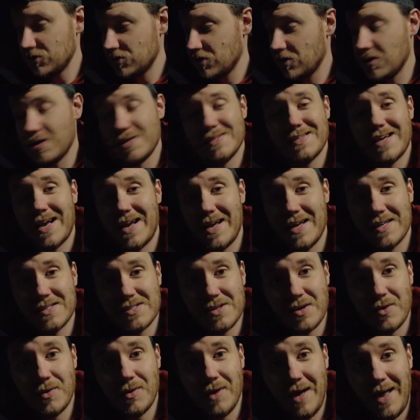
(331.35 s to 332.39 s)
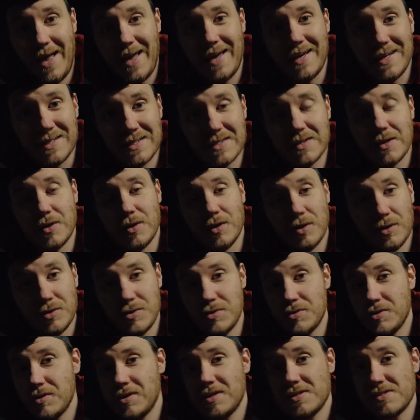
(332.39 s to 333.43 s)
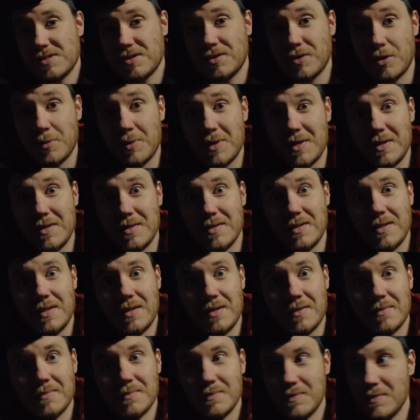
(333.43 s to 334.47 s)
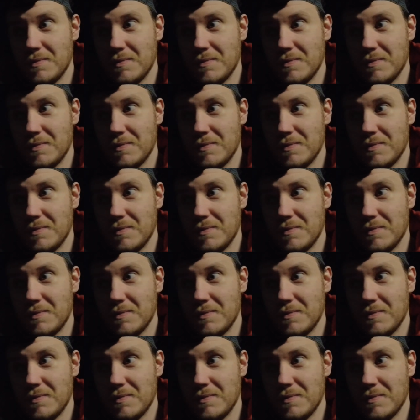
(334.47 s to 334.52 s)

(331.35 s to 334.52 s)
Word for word: So it's I S O eight hundred is going to be the